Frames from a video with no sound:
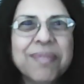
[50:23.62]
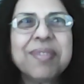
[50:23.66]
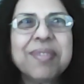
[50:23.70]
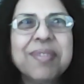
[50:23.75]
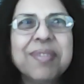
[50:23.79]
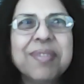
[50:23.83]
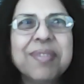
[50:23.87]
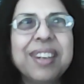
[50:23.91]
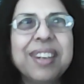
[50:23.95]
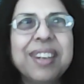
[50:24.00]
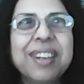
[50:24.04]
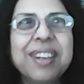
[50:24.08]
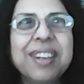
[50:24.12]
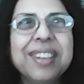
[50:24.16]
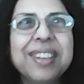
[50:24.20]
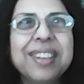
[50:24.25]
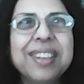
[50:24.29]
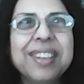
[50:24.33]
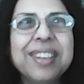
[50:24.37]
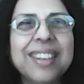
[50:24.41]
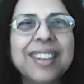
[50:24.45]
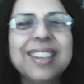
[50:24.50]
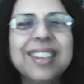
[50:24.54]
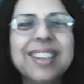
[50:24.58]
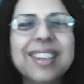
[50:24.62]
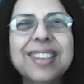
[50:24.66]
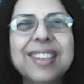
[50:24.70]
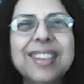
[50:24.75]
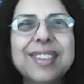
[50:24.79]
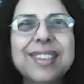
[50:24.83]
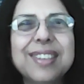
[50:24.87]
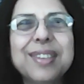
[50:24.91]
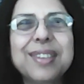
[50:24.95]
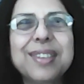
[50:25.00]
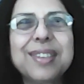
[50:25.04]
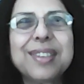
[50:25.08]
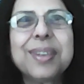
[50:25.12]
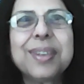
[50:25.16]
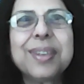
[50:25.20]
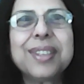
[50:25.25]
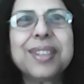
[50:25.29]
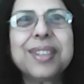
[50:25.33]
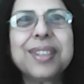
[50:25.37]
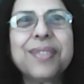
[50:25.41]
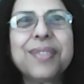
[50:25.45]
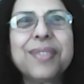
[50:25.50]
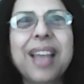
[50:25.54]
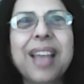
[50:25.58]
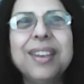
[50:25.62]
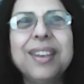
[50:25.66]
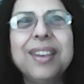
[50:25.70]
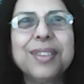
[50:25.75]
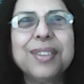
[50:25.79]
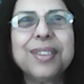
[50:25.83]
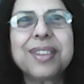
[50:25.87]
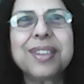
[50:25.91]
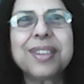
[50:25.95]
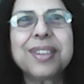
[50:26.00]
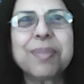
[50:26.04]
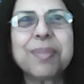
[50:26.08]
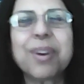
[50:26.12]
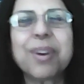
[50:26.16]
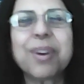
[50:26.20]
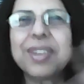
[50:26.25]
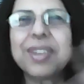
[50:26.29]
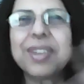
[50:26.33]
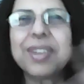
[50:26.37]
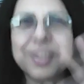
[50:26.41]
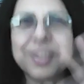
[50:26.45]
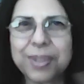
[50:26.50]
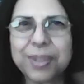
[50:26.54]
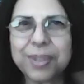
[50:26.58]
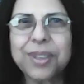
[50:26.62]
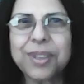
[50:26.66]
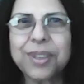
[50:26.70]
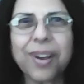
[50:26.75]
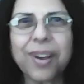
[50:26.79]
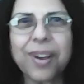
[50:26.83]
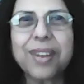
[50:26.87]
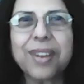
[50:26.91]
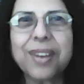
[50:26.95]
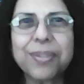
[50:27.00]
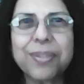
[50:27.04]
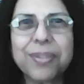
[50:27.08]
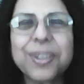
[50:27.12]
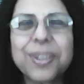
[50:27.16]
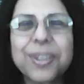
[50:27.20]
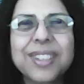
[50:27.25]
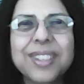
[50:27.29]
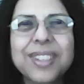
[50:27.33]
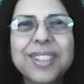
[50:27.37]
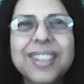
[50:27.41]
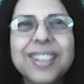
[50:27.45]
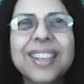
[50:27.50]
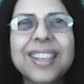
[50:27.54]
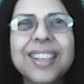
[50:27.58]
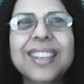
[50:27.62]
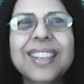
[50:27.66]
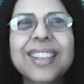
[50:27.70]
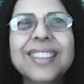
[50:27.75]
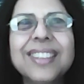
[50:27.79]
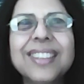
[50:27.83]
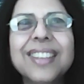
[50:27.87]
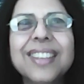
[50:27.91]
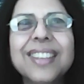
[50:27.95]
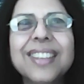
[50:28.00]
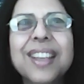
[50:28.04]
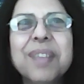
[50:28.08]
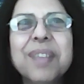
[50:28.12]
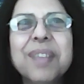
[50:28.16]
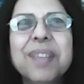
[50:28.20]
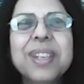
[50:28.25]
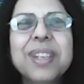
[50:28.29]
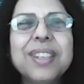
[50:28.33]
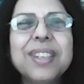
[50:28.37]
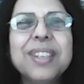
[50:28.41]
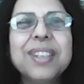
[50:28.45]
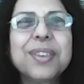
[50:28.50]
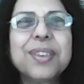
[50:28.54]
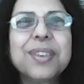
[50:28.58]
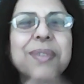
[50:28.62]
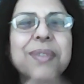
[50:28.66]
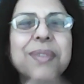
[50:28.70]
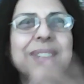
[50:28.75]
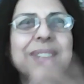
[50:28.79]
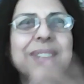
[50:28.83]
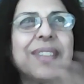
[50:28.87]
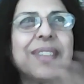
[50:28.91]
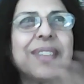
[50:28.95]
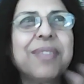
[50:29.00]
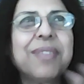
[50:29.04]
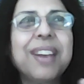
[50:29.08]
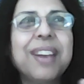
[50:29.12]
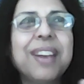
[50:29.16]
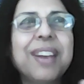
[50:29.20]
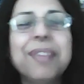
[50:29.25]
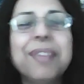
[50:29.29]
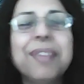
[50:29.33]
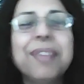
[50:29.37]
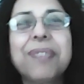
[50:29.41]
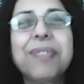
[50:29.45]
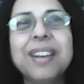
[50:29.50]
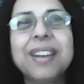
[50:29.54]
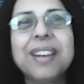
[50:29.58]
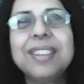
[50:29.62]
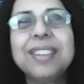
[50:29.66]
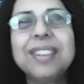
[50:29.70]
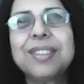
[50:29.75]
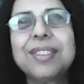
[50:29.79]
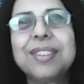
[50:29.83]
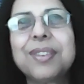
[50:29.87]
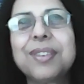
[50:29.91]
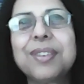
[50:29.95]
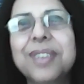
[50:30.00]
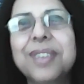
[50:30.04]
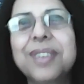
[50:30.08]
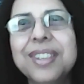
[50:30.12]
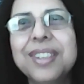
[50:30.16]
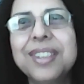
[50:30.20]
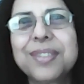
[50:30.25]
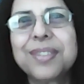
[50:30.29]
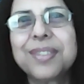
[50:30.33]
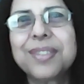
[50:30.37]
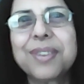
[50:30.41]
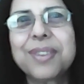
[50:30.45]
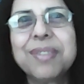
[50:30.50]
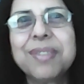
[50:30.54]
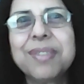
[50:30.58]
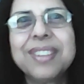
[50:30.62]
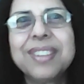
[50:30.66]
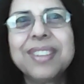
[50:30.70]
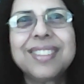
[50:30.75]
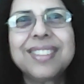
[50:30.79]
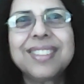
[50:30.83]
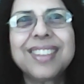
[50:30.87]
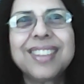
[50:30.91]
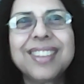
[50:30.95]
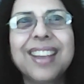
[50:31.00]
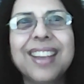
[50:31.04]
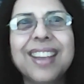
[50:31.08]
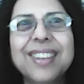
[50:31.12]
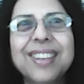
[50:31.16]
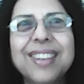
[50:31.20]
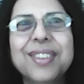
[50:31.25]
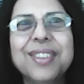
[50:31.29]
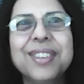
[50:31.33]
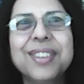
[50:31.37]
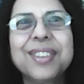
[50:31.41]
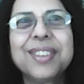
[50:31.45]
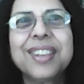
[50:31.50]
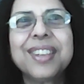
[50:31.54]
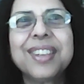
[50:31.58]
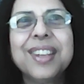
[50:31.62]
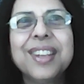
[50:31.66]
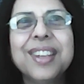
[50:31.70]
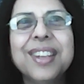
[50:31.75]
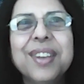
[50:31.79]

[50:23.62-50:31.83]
very dedicated to his values and morals, which all of which he is. But he told me some very funny stories from his childhood.